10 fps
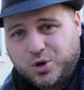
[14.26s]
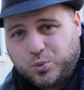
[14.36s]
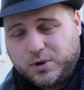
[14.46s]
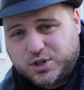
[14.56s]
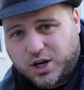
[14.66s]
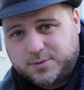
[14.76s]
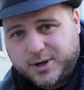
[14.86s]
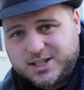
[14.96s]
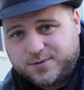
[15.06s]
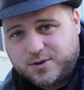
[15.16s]
We've talked
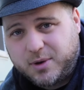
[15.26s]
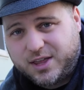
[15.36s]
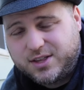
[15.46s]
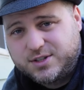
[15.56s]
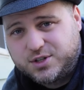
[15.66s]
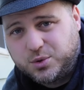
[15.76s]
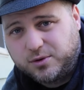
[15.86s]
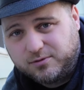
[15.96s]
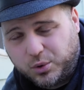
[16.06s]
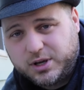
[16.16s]
about different methods to
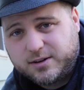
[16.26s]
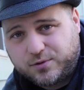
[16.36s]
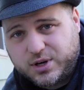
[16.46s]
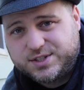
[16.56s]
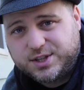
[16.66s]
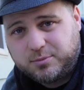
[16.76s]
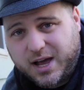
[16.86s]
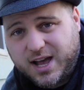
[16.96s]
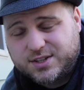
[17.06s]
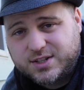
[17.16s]
avoid a freeze in the
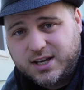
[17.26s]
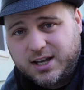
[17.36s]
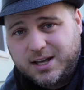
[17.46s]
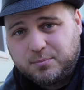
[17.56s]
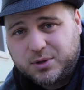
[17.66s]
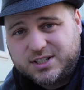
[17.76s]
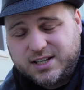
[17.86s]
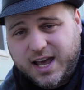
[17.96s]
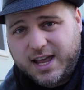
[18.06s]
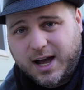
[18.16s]
past, but
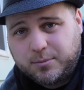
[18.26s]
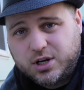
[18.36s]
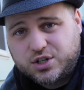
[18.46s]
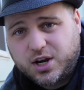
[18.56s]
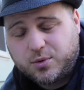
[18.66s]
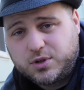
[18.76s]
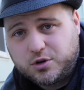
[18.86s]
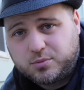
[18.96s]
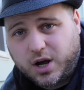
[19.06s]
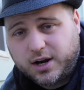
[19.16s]
today I'm going to share with
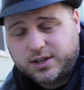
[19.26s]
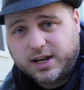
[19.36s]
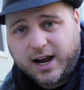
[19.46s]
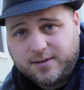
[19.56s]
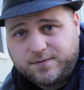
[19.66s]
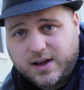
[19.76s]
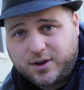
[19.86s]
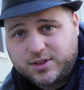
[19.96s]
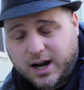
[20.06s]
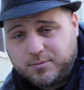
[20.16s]
you a product that I've
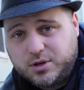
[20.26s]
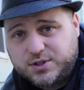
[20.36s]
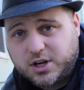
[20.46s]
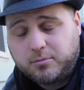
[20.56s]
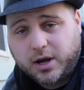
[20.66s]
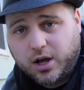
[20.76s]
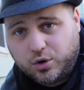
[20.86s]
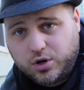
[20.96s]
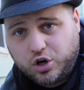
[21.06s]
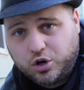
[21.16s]
found that I'm using on my
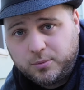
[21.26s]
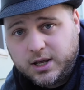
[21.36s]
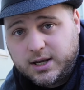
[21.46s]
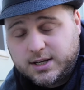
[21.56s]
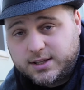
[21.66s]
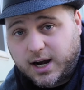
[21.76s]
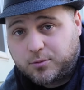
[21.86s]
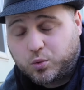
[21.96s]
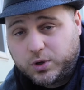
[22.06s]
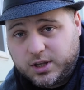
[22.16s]
own home that
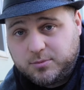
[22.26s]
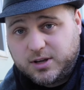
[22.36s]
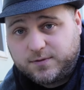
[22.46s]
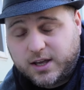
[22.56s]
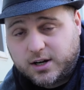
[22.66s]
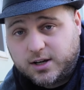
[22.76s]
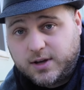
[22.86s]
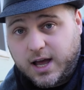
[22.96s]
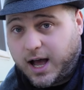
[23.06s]
I'm a really big fan of.